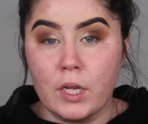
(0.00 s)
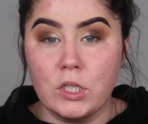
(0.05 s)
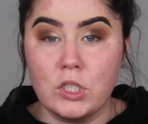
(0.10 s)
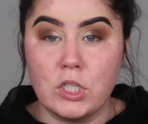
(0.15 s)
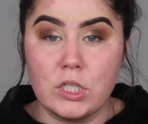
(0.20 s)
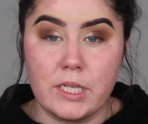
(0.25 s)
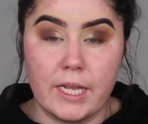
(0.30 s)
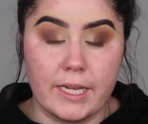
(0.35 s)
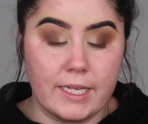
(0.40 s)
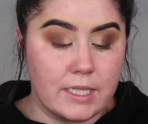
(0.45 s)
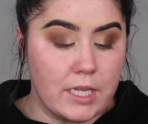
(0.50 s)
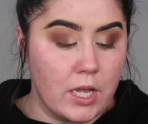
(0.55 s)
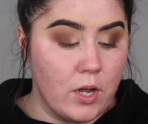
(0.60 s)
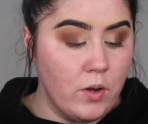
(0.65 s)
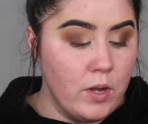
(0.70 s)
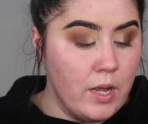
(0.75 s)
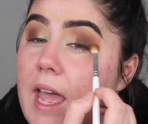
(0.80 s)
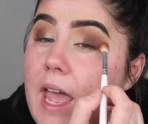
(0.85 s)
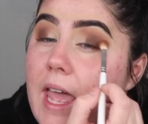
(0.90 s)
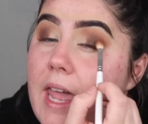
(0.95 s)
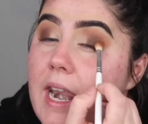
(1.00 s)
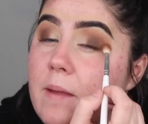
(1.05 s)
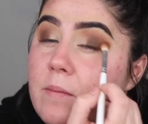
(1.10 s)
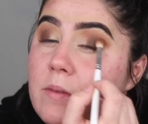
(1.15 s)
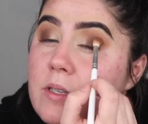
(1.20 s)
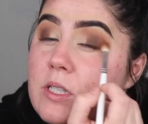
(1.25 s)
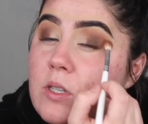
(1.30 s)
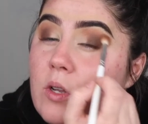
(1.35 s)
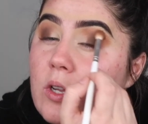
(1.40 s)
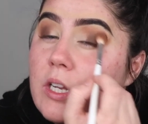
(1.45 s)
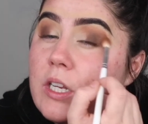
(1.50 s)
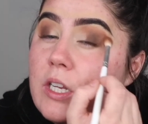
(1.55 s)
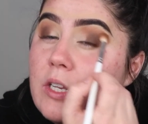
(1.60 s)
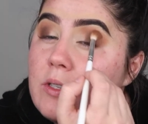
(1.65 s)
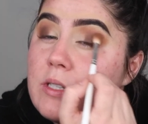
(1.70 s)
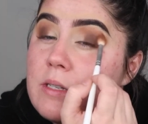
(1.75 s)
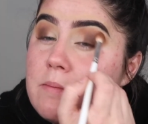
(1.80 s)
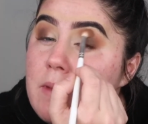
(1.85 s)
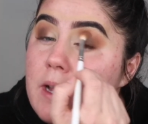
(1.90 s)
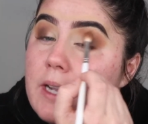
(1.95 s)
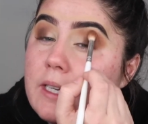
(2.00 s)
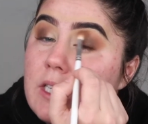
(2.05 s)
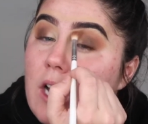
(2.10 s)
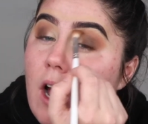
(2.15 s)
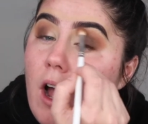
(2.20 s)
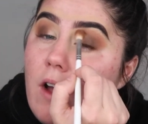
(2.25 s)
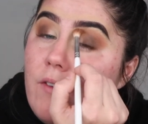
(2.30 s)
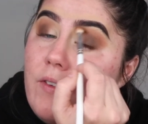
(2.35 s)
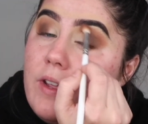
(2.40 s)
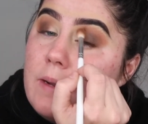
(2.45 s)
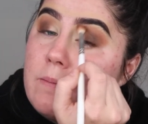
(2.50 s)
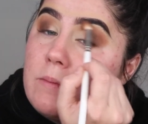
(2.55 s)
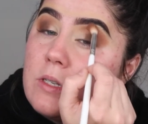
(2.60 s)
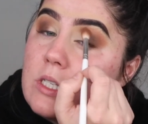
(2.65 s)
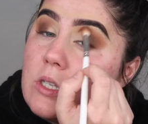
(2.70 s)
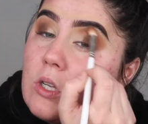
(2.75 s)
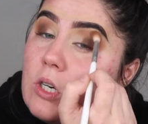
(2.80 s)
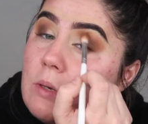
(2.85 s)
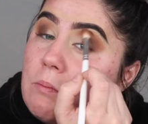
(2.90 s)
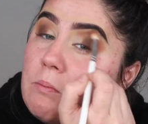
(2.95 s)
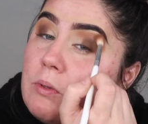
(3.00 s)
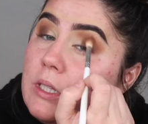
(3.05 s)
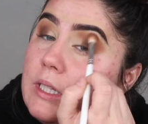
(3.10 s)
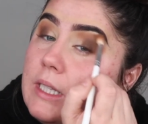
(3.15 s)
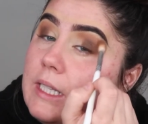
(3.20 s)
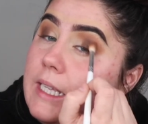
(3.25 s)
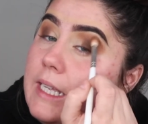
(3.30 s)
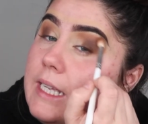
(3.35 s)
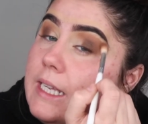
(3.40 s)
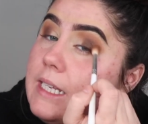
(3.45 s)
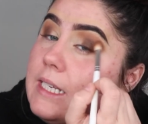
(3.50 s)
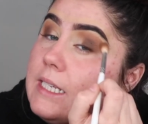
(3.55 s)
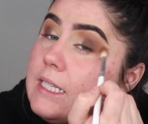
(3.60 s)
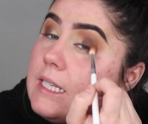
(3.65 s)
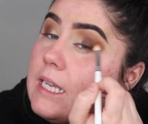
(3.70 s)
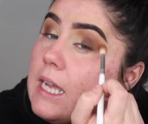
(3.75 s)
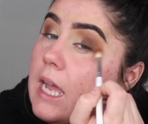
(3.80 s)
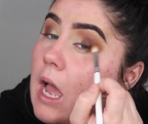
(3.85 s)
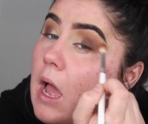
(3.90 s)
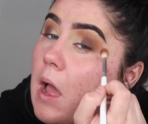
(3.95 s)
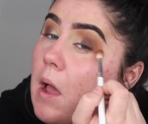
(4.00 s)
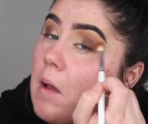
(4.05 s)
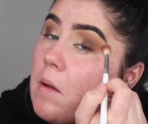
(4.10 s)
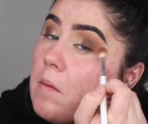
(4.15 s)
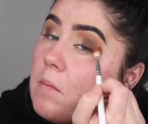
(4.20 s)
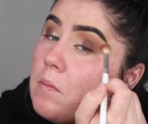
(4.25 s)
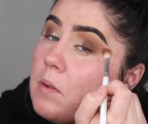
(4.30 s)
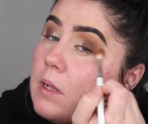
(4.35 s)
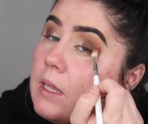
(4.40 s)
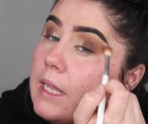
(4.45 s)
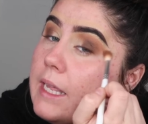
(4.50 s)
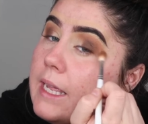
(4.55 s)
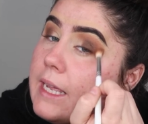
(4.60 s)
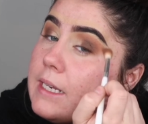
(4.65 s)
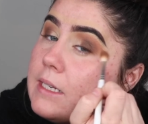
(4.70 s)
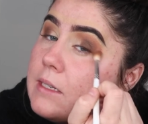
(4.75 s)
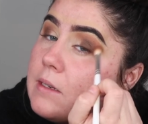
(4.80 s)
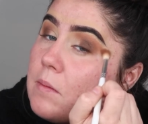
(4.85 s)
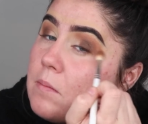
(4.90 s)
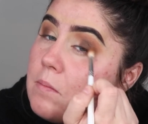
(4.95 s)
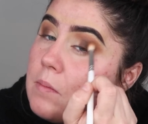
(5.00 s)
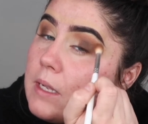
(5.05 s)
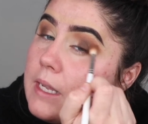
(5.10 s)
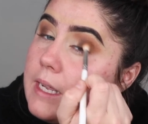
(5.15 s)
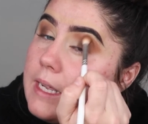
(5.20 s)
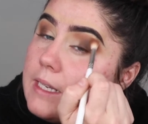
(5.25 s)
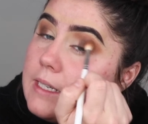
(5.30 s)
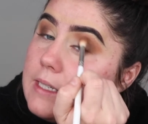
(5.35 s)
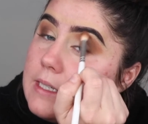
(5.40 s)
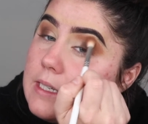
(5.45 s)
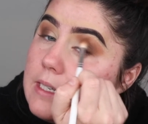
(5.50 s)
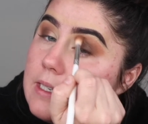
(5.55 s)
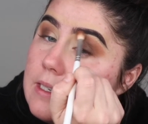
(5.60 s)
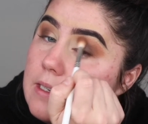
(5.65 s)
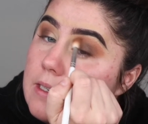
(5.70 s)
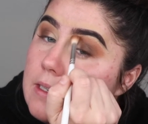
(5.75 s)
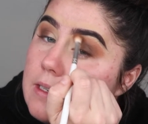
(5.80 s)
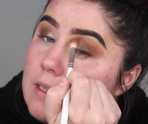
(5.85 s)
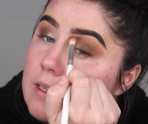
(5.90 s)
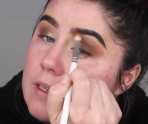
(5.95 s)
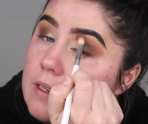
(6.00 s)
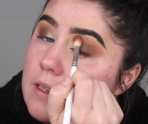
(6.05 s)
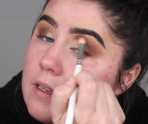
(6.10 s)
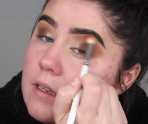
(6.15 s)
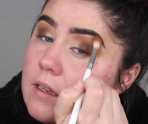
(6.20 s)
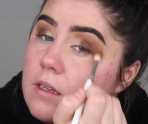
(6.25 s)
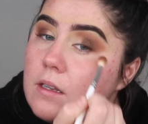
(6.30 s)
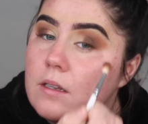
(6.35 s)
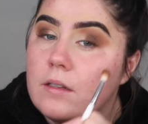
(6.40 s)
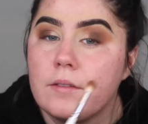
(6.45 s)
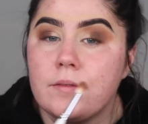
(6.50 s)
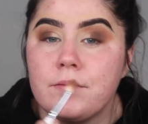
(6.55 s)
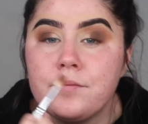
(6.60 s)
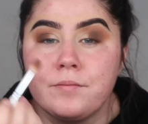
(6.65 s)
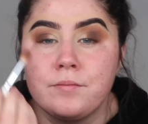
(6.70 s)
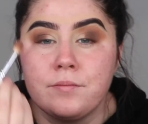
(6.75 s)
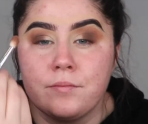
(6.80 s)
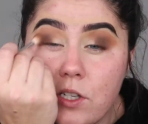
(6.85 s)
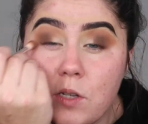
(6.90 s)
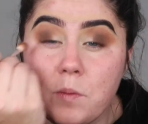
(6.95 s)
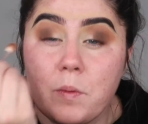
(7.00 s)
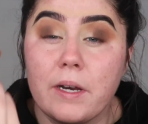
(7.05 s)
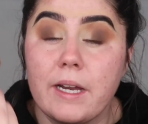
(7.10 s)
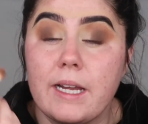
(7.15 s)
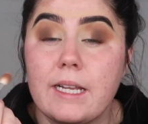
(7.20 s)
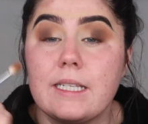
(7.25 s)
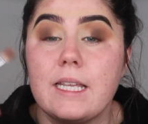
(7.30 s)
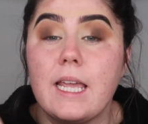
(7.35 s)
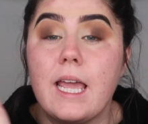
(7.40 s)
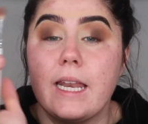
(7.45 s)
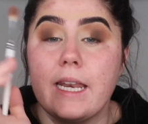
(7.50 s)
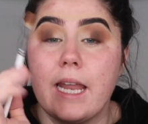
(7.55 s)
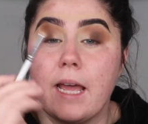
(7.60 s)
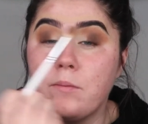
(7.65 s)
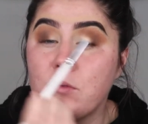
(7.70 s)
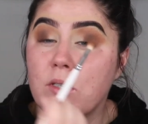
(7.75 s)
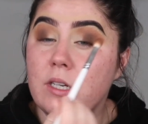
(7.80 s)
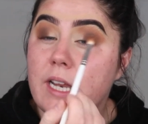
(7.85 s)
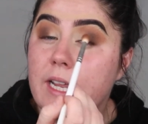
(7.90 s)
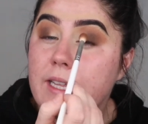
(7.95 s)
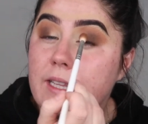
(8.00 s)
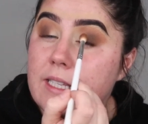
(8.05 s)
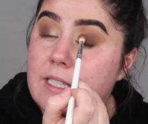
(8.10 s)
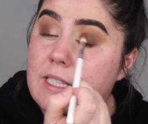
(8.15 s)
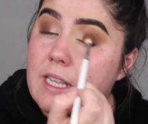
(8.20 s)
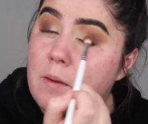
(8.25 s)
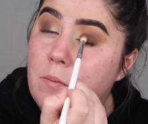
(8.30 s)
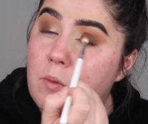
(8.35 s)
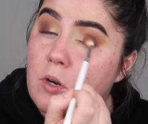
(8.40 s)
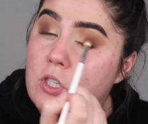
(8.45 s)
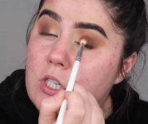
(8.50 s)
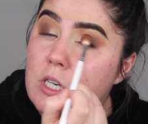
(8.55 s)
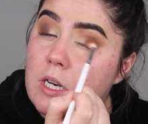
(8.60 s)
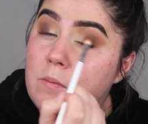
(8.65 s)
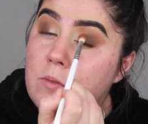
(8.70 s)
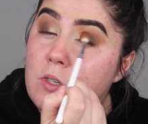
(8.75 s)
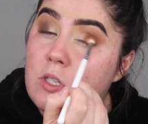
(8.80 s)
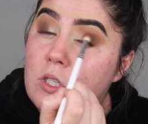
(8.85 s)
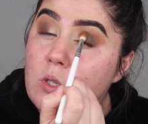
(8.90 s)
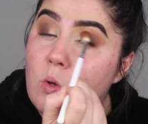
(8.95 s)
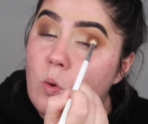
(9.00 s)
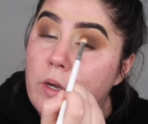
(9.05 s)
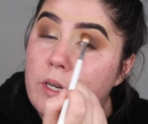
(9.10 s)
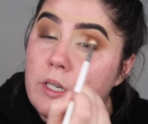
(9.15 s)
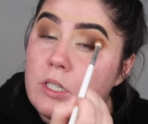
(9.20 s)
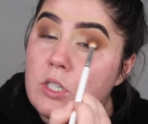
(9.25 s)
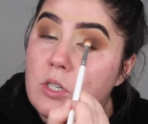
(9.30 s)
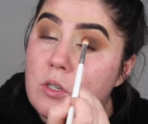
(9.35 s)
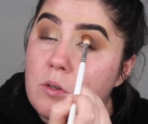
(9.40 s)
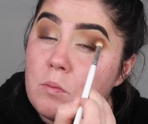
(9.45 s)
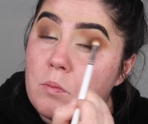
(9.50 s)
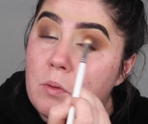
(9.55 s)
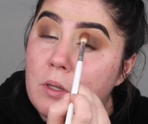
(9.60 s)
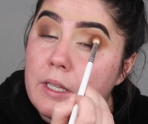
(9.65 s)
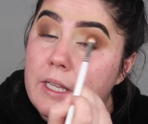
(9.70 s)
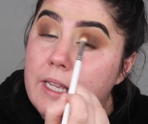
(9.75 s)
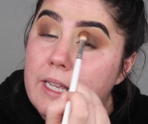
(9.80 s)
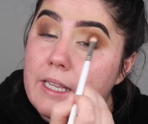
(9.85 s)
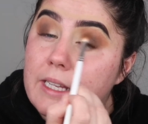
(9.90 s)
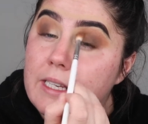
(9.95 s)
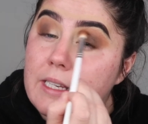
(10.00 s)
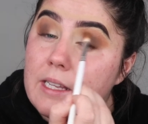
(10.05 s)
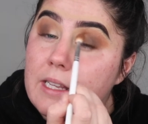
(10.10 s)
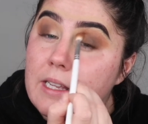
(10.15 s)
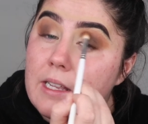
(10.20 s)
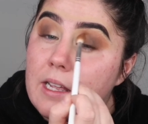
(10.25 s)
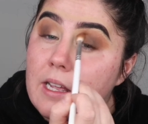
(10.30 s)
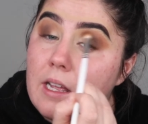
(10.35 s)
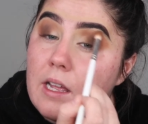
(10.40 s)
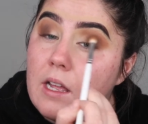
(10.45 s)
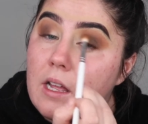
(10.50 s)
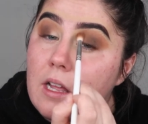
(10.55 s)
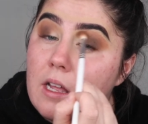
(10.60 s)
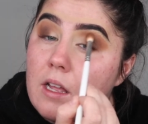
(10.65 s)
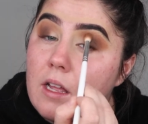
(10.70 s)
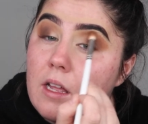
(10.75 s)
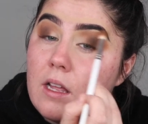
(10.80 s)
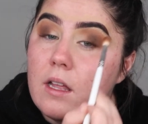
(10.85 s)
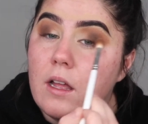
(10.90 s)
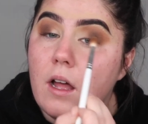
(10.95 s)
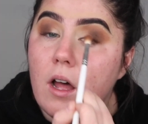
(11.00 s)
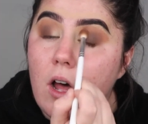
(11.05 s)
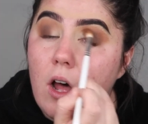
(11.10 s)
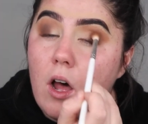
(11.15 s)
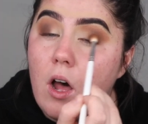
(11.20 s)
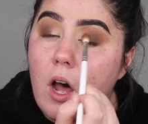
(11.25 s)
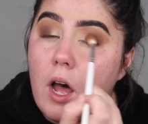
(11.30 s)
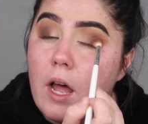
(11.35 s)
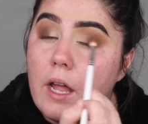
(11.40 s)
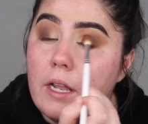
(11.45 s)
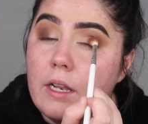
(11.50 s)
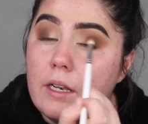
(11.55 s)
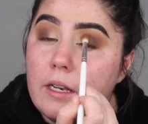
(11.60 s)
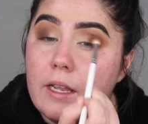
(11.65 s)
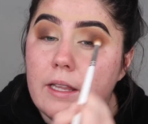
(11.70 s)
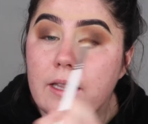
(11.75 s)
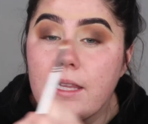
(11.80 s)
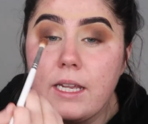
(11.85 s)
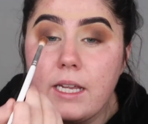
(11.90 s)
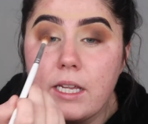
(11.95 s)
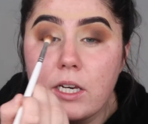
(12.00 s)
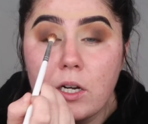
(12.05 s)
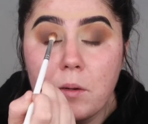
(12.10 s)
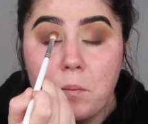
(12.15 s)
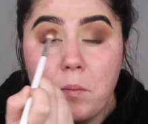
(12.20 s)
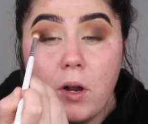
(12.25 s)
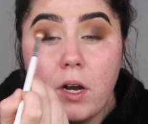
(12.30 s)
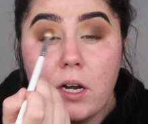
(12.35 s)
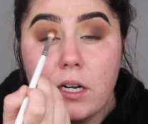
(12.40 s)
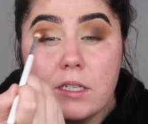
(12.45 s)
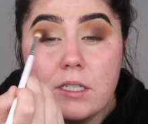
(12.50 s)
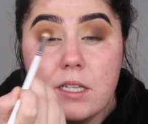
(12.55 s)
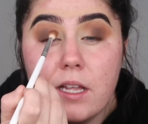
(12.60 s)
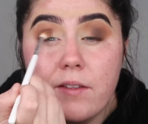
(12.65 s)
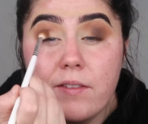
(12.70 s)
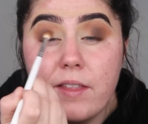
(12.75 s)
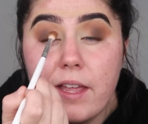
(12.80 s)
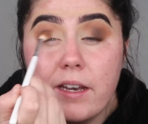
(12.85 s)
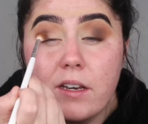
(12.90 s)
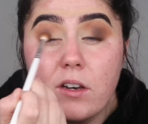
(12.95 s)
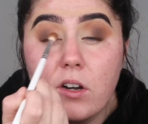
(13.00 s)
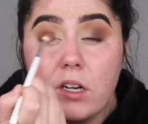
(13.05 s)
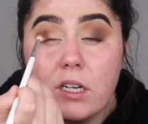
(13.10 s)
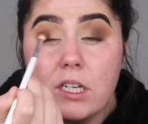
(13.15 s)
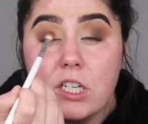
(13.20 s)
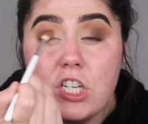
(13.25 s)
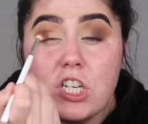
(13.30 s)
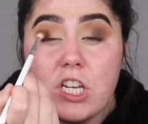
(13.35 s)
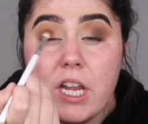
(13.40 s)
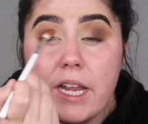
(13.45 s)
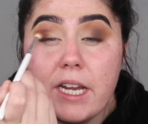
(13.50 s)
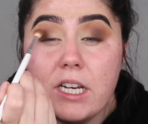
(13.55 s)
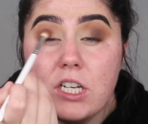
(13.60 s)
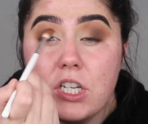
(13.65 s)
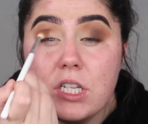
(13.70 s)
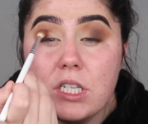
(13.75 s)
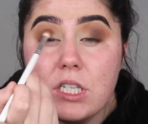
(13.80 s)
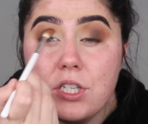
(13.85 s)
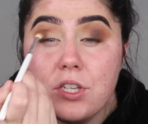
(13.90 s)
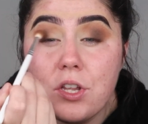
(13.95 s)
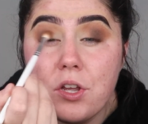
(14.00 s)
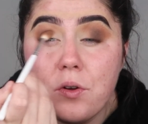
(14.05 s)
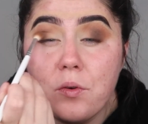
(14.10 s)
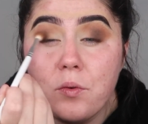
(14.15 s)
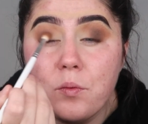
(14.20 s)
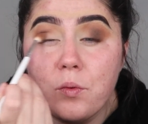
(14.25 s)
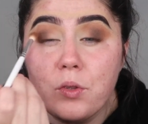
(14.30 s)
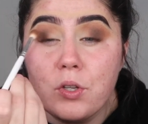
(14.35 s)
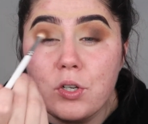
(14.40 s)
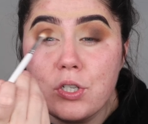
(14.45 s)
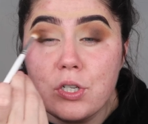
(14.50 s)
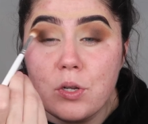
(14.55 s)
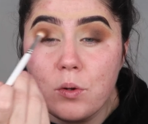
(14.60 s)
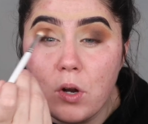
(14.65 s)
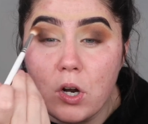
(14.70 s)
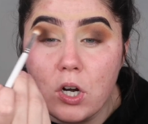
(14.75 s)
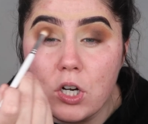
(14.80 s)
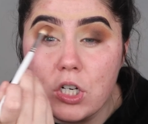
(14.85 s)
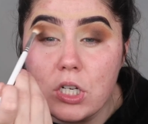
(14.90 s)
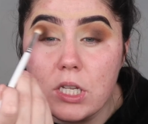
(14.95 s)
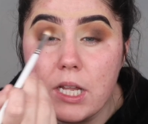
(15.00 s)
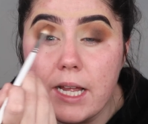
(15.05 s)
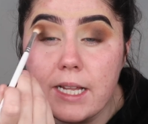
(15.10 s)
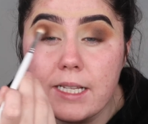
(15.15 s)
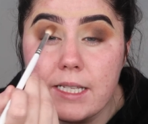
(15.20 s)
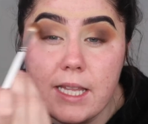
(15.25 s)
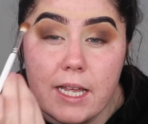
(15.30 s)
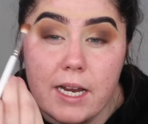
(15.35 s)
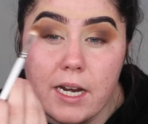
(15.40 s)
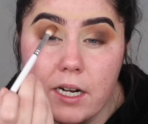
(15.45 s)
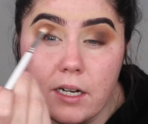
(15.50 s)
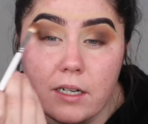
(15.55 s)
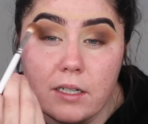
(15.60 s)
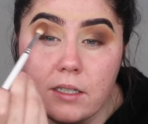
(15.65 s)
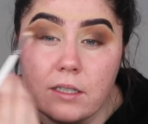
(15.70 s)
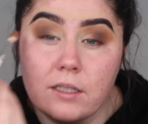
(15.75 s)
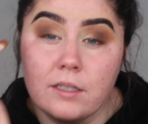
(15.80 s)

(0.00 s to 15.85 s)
Just like so. And I'm just going to use Mugged Off, and I'm just going to blend, blend, blend. Super easy. And now I'm going to take the same brush and I'm just going to blend on the inner parts of that darkest shade, just so there's no harsh lines there.